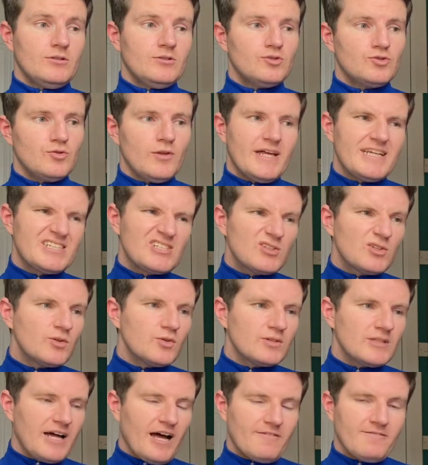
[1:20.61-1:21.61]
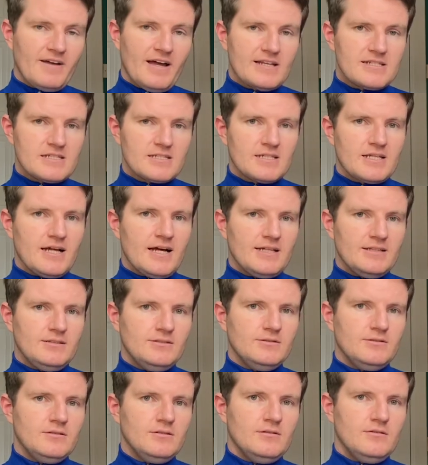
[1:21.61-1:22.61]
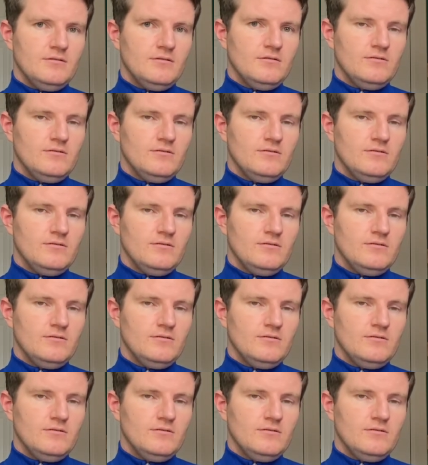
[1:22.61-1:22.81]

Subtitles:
So this could have hints of that to it.